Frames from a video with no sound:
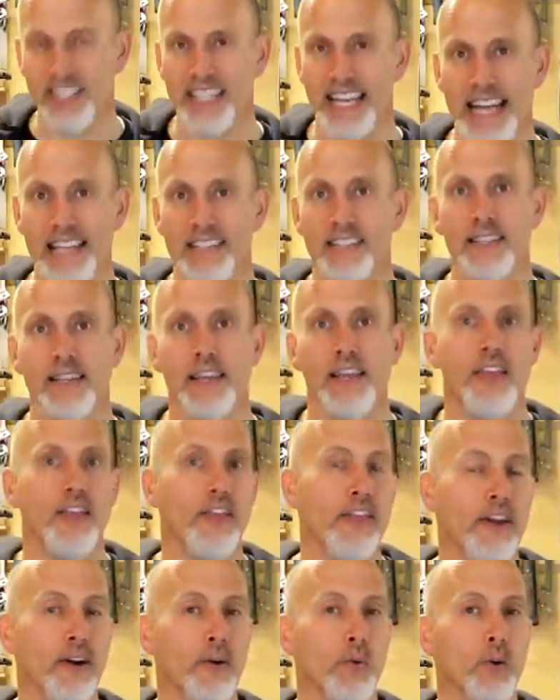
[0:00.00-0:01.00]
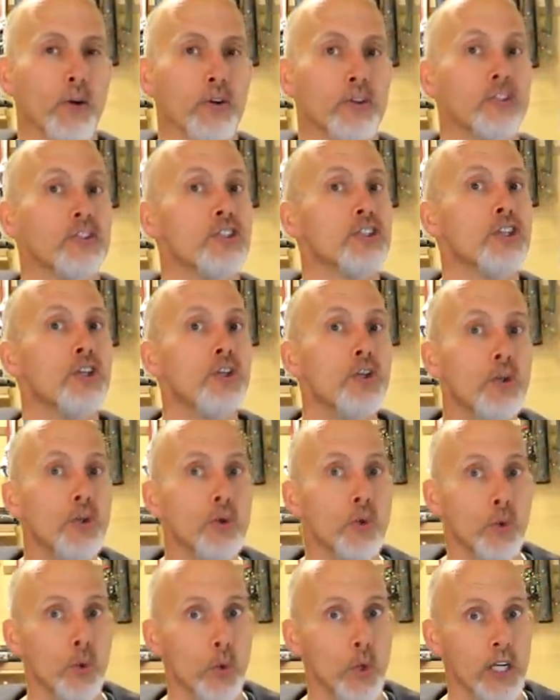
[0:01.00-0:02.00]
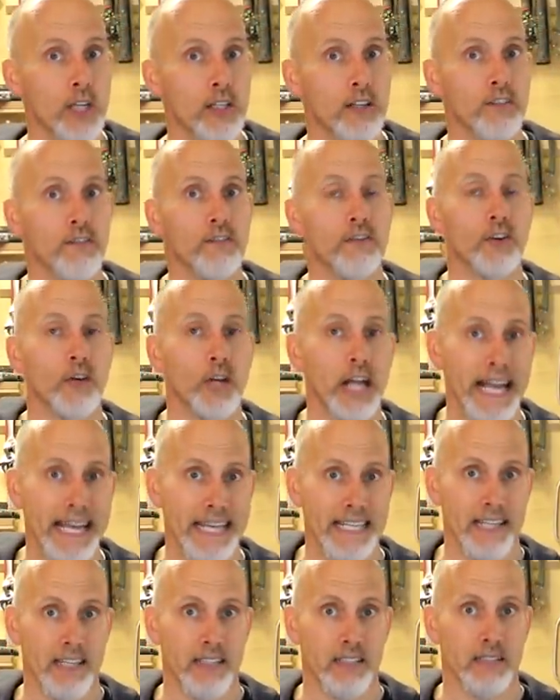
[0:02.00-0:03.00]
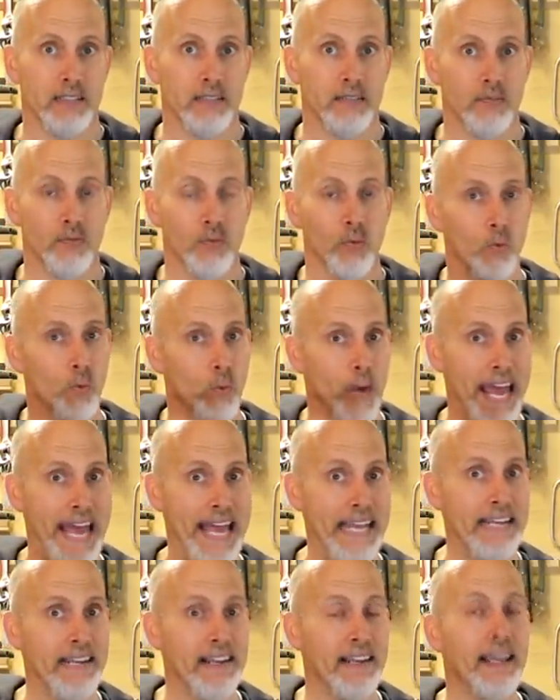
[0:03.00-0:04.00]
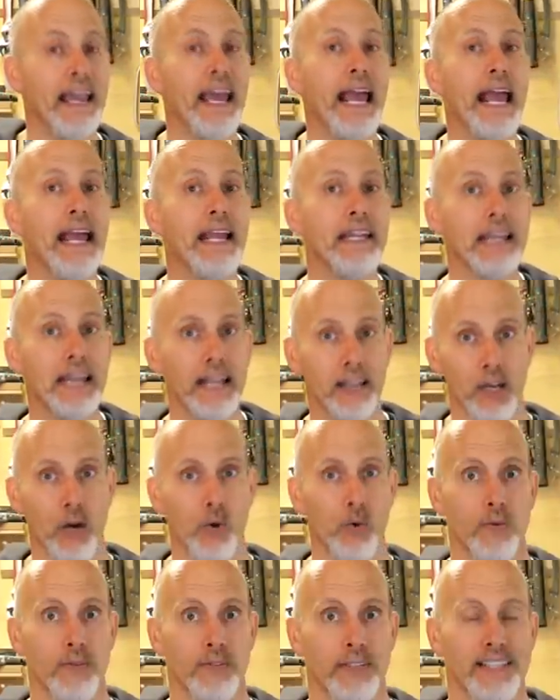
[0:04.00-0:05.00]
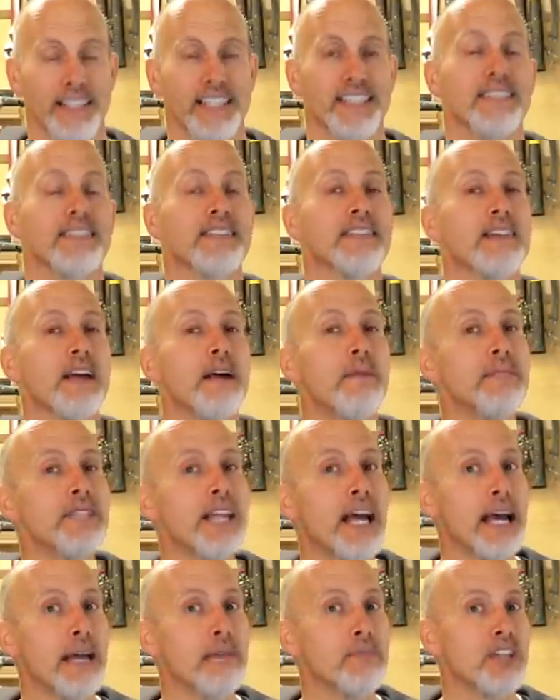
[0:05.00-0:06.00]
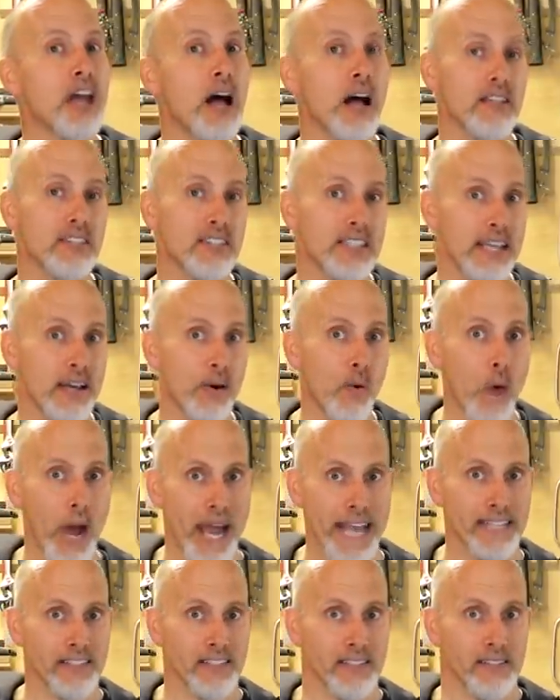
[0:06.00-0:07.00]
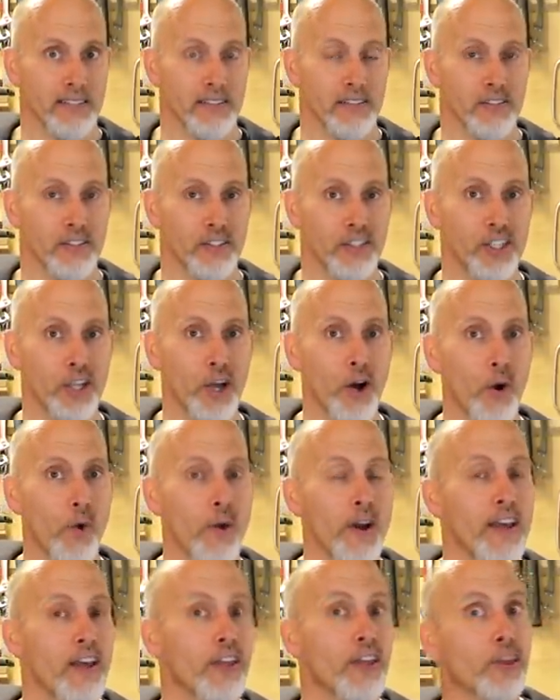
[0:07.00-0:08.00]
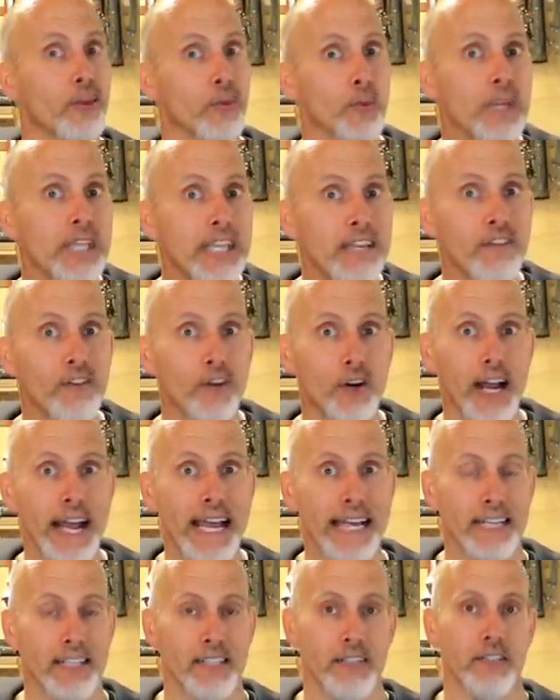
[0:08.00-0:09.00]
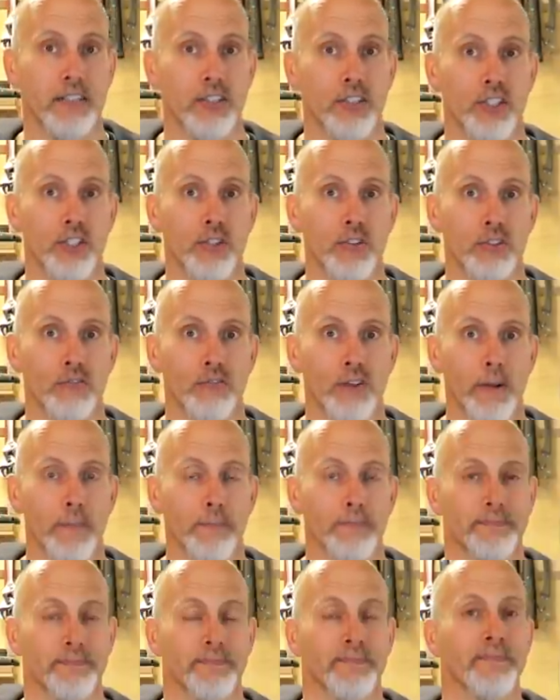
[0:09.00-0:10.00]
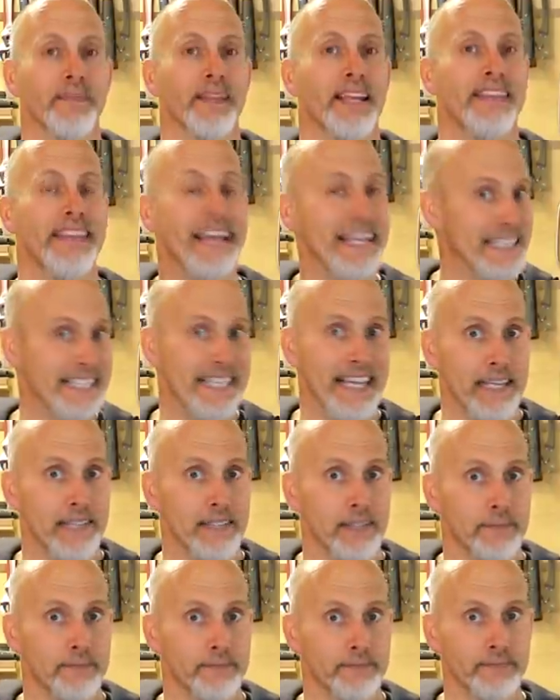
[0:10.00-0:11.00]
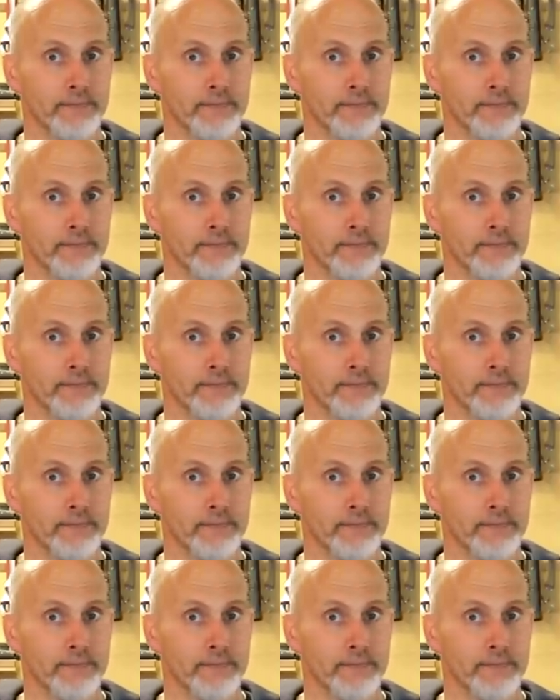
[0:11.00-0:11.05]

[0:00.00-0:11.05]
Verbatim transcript: sets, there were two varieties, red and yellow. Sometimes I'll see a white. So three varieties to choose from. That's it.